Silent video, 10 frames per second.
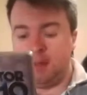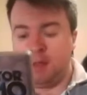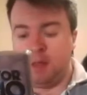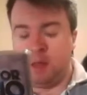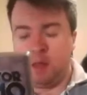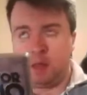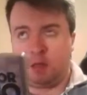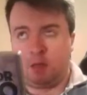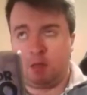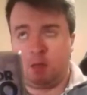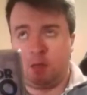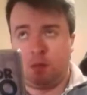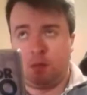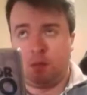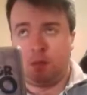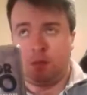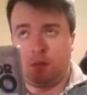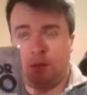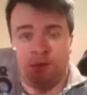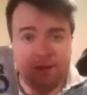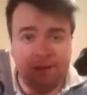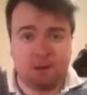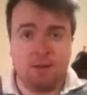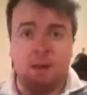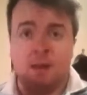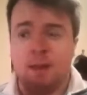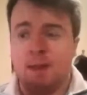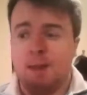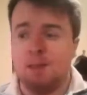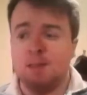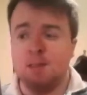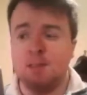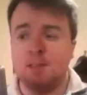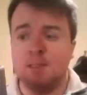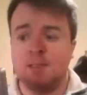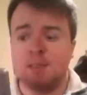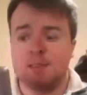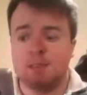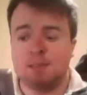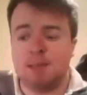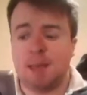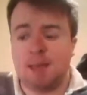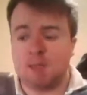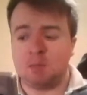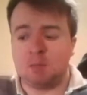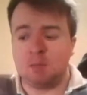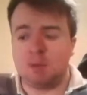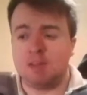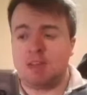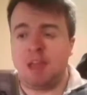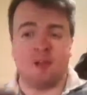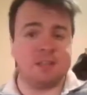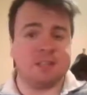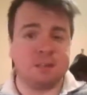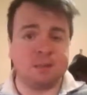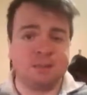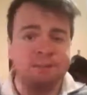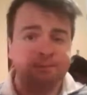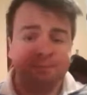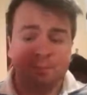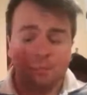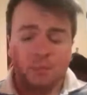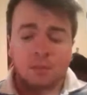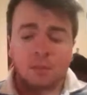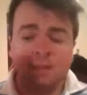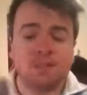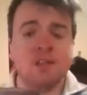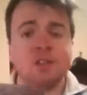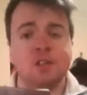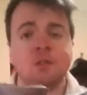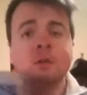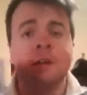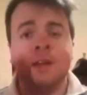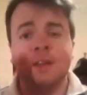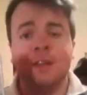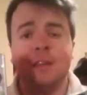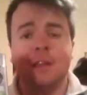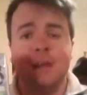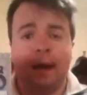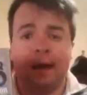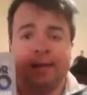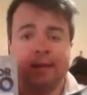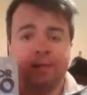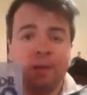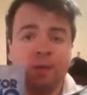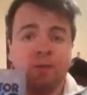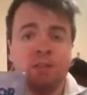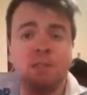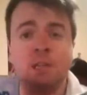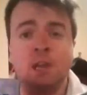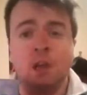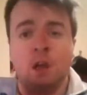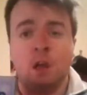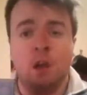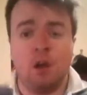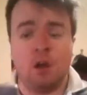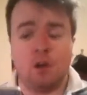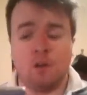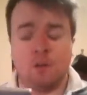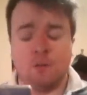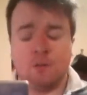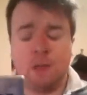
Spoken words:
13, because it's the last one with Harry Sullivan. It's also the last appearance of